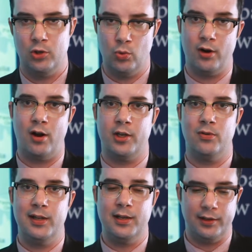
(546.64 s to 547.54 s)
you would
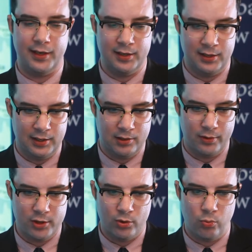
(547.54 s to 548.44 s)
argue illegally,
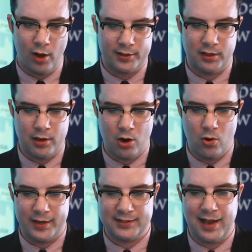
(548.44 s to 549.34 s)
well, you would want to
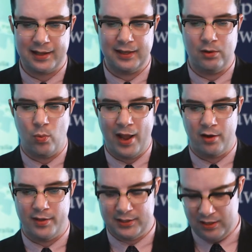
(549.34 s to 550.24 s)
know exactly
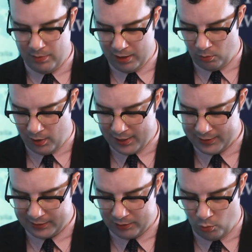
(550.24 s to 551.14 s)
where this email
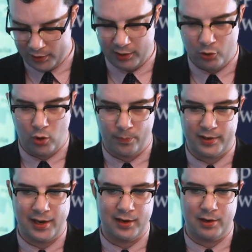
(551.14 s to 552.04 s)
was and what the
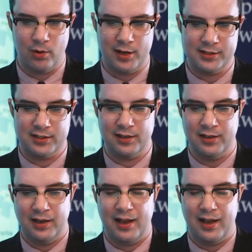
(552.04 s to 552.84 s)
corporate entity was that